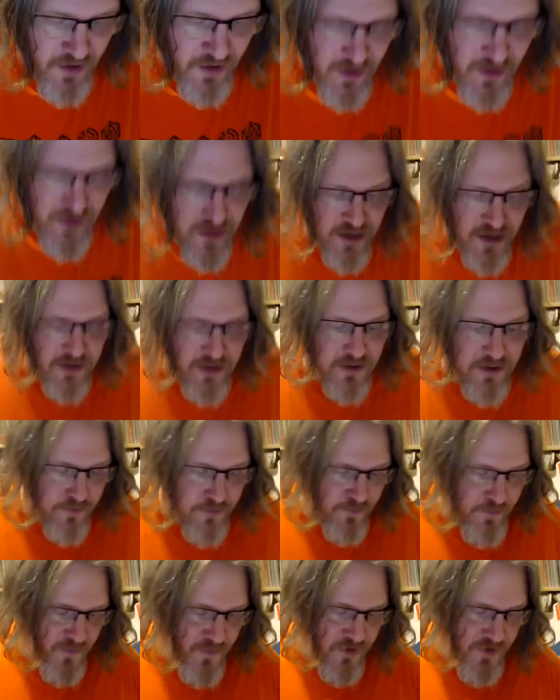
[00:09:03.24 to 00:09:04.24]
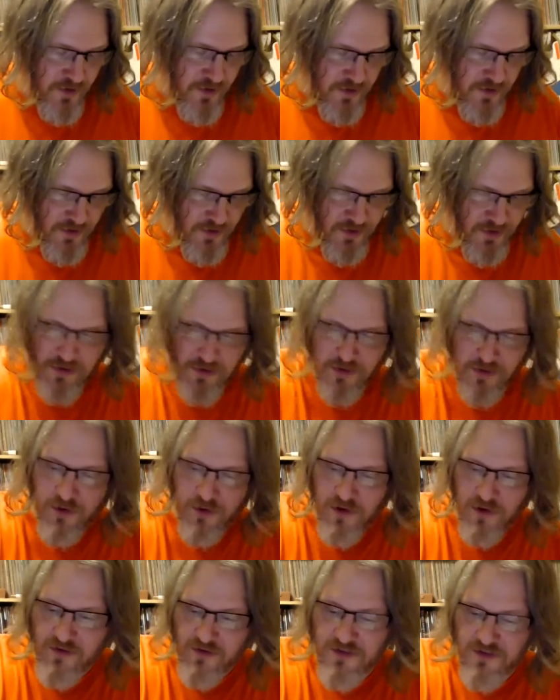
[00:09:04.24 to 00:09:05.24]

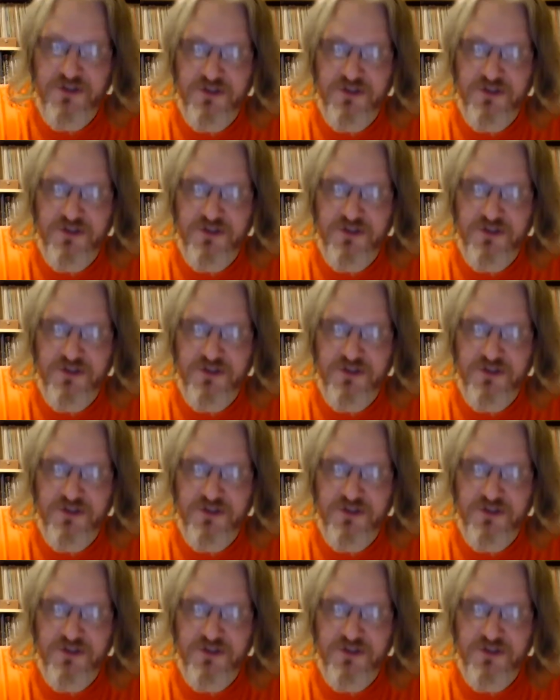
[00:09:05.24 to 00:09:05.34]
or even